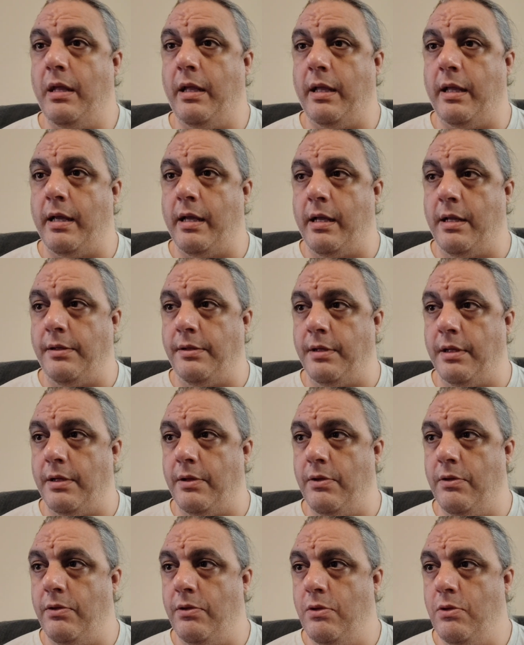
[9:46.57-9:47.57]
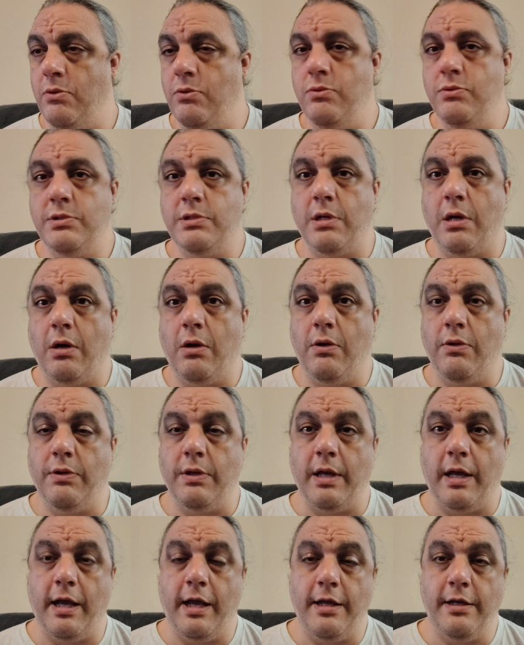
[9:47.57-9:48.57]
And those are
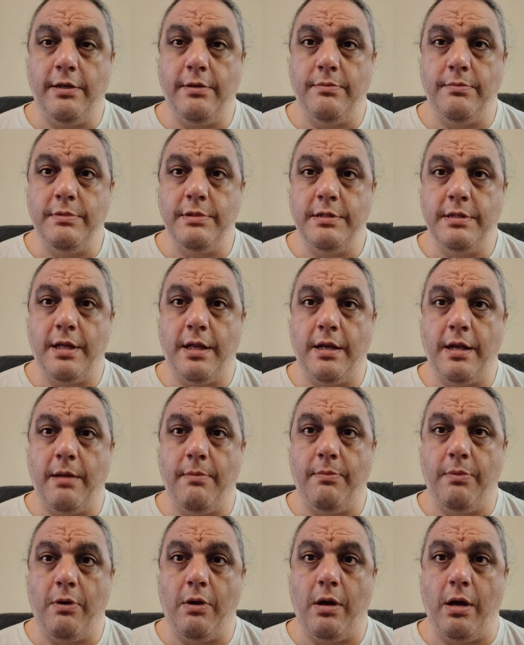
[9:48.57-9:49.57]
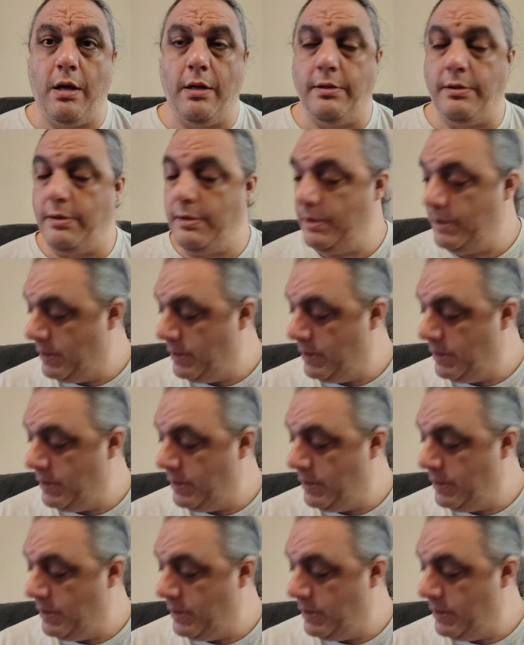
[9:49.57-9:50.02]
the items that I bought.